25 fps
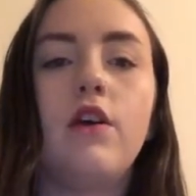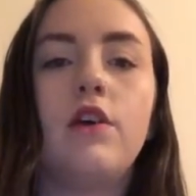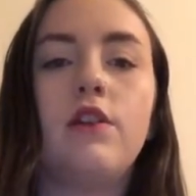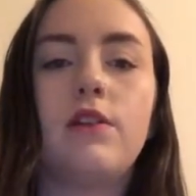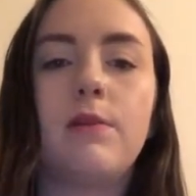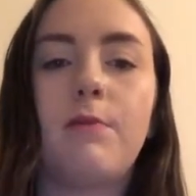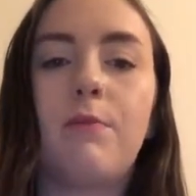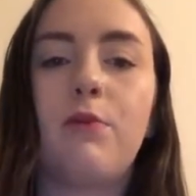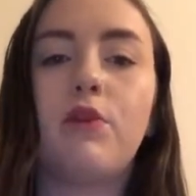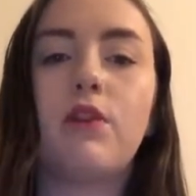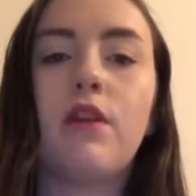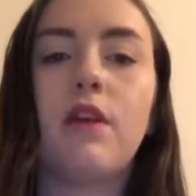
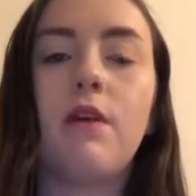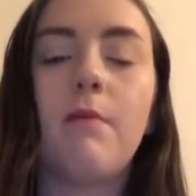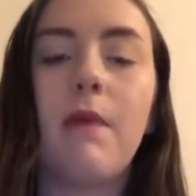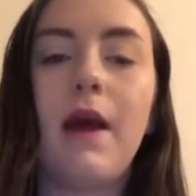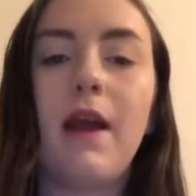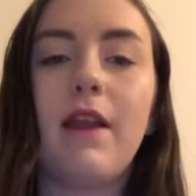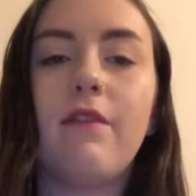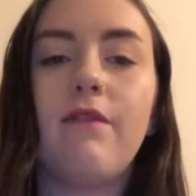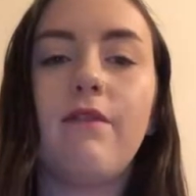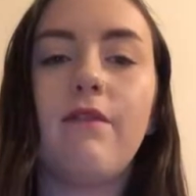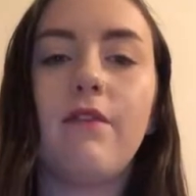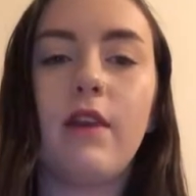To put the
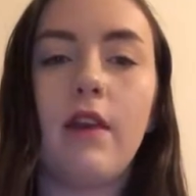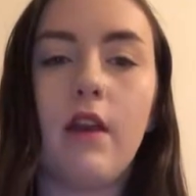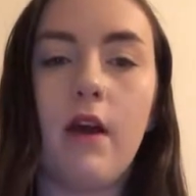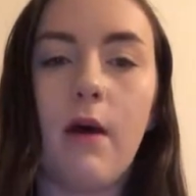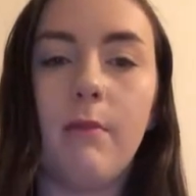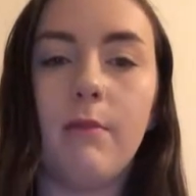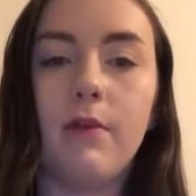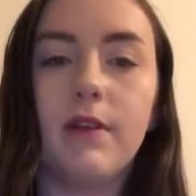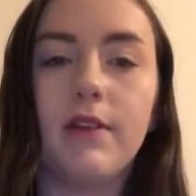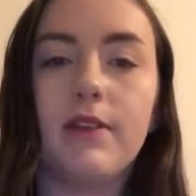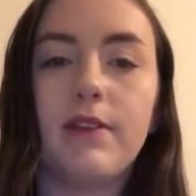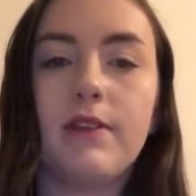amount of
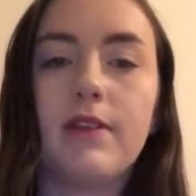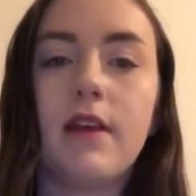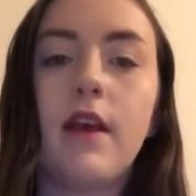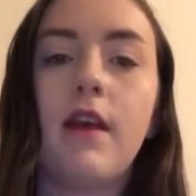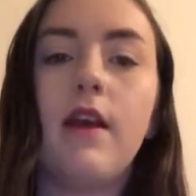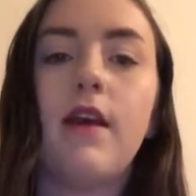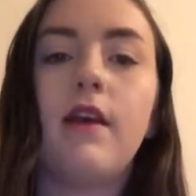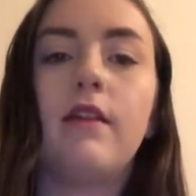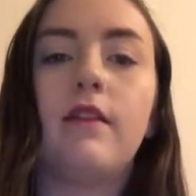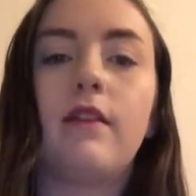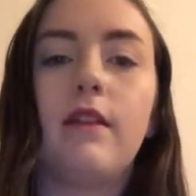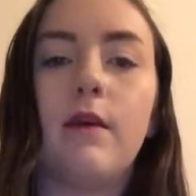numbers,
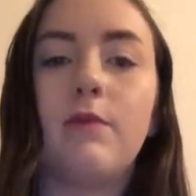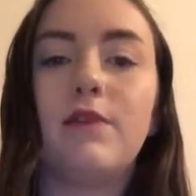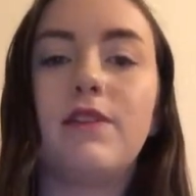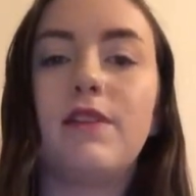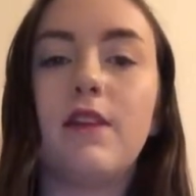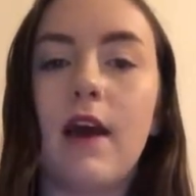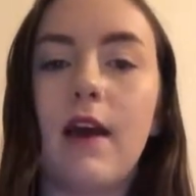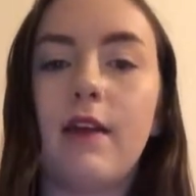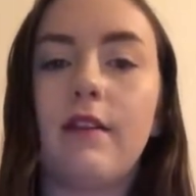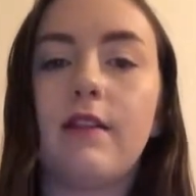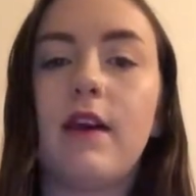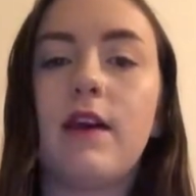there was
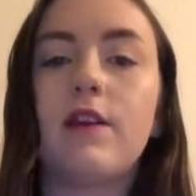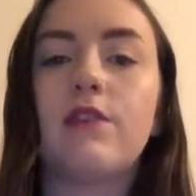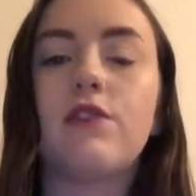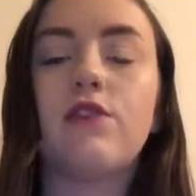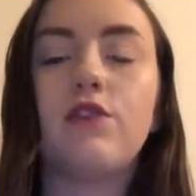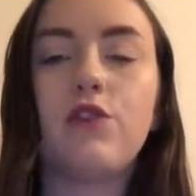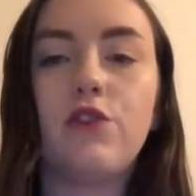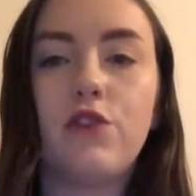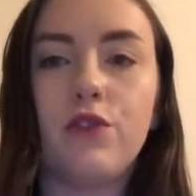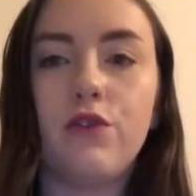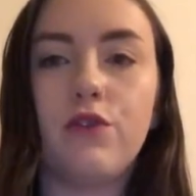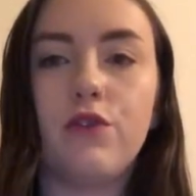
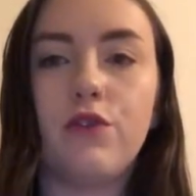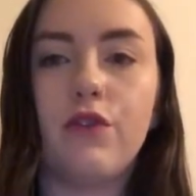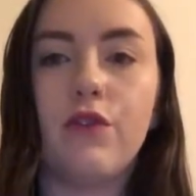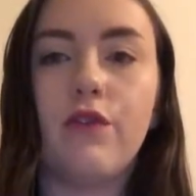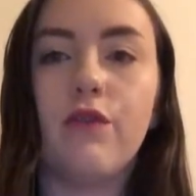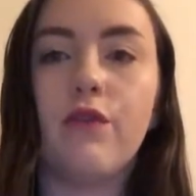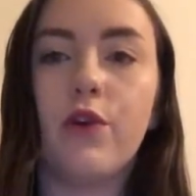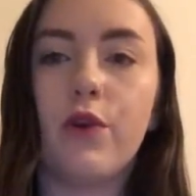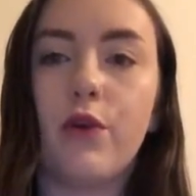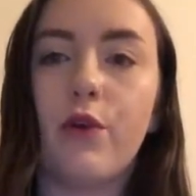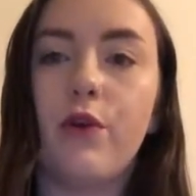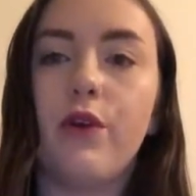9,000
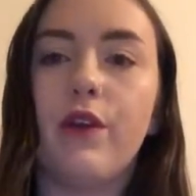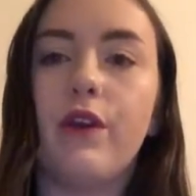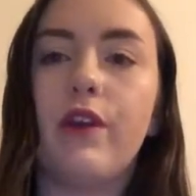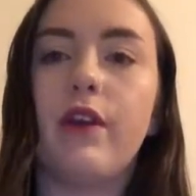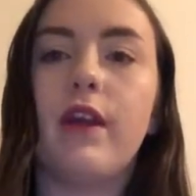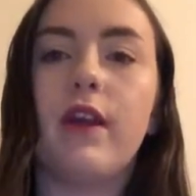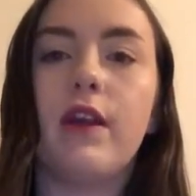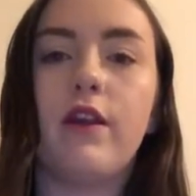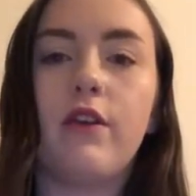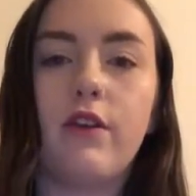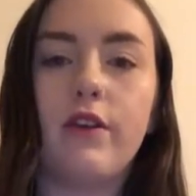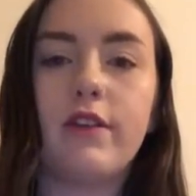children
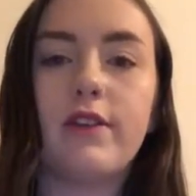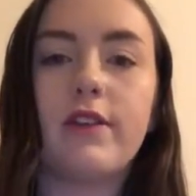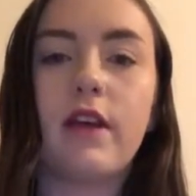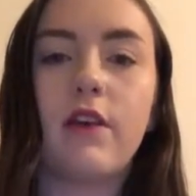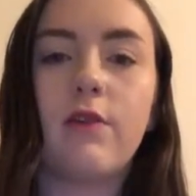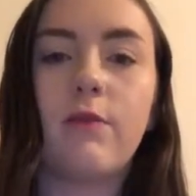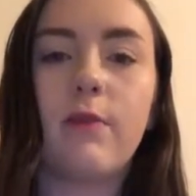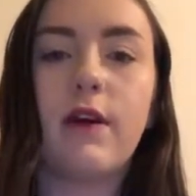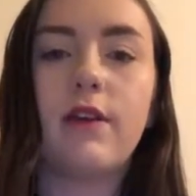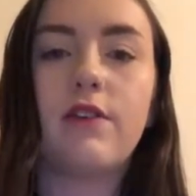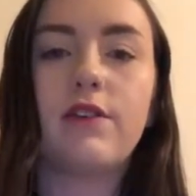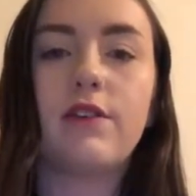recorded in New
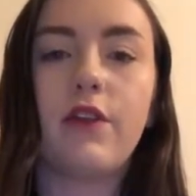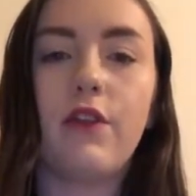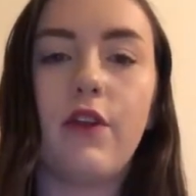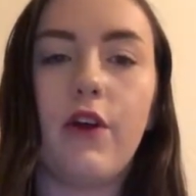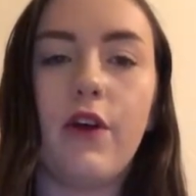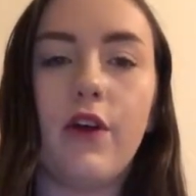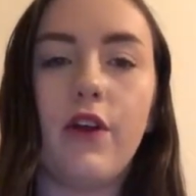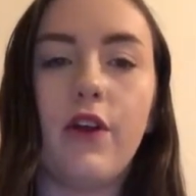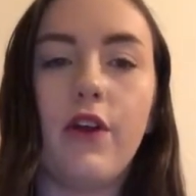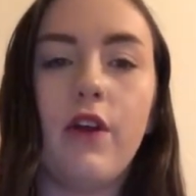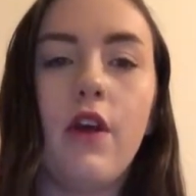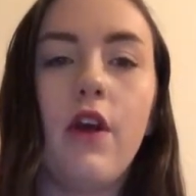South Wales
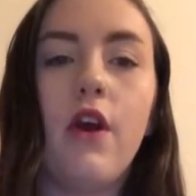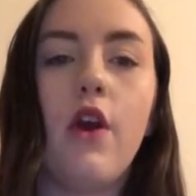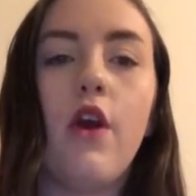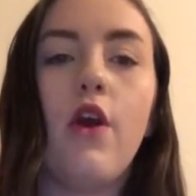alone